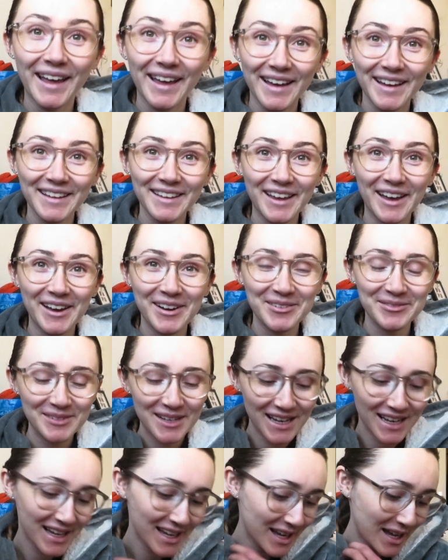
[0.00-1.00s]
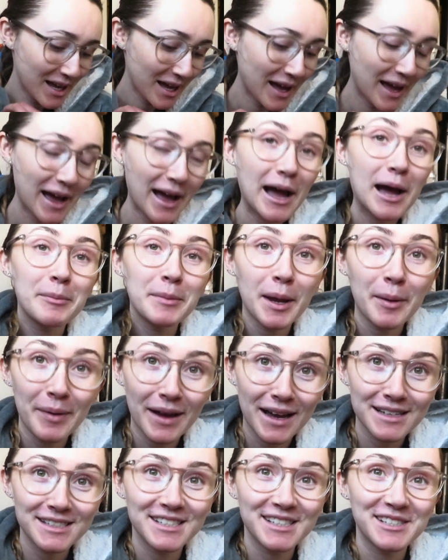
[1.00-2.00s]
Hello. I'm now
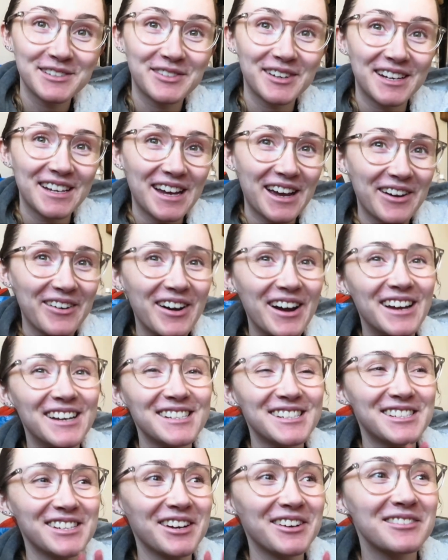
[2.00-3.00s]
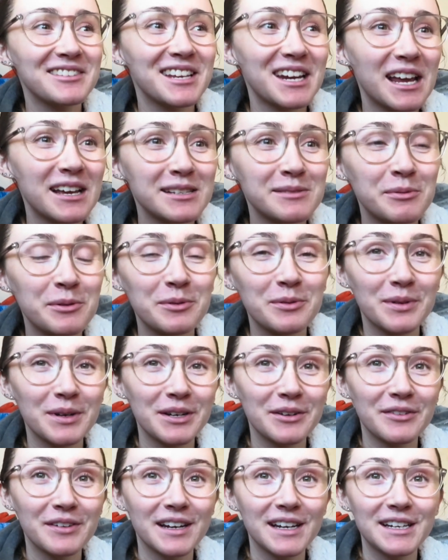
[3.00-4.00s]
back to this video. So the next book we're going
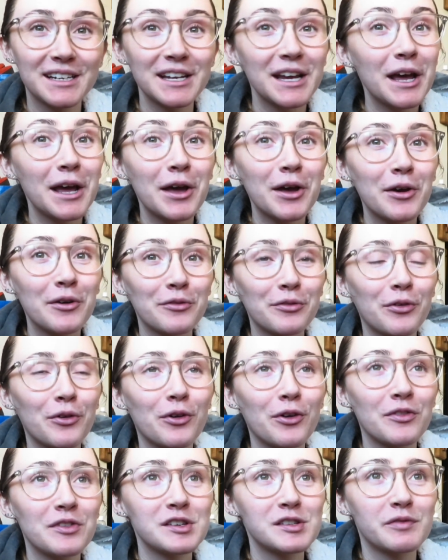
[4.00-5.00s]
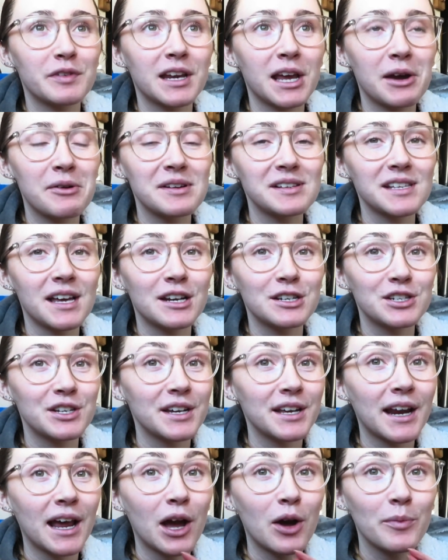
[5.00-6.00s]
to read for this video is actually
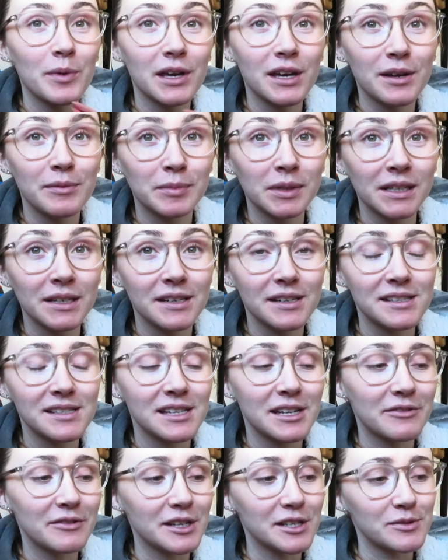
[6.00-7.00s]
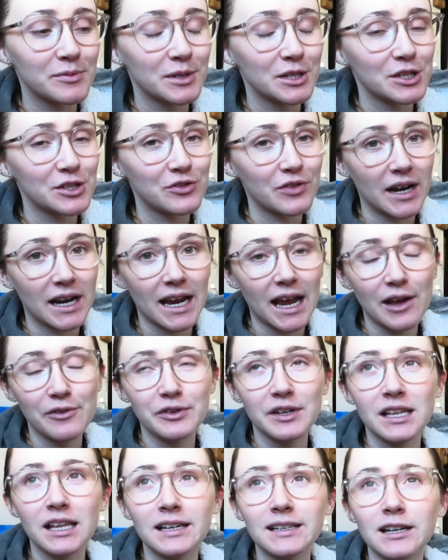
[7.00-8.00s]
going to help me complete a series, which is great. I
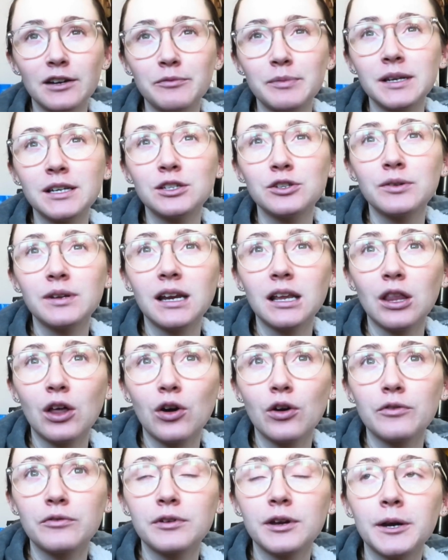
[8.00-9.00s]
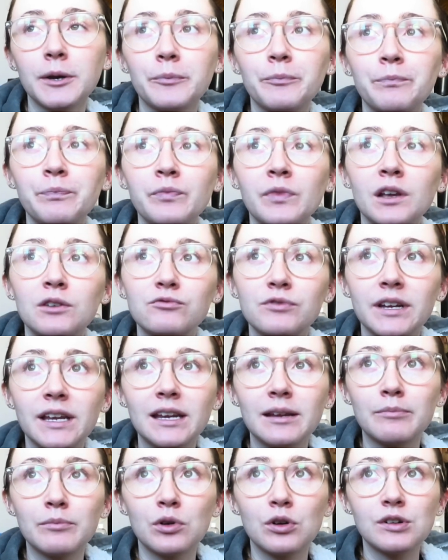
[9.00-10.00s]
feel like I've been doing a lot of
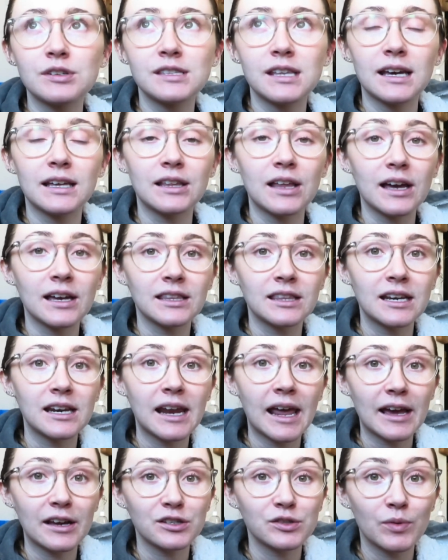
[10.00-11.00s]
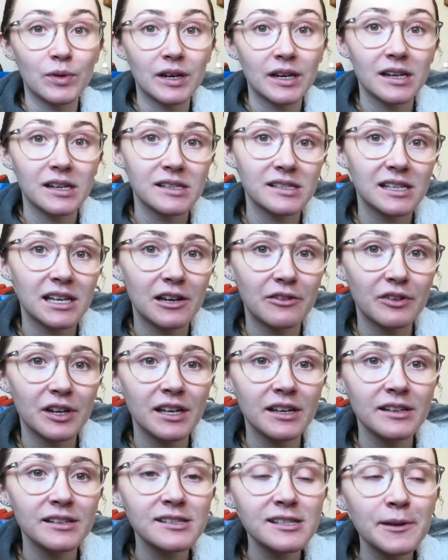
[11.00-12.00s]
reading books that are like the next one in a
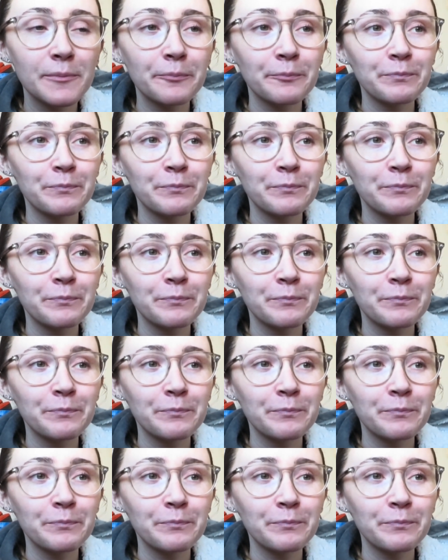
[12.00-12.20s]
series,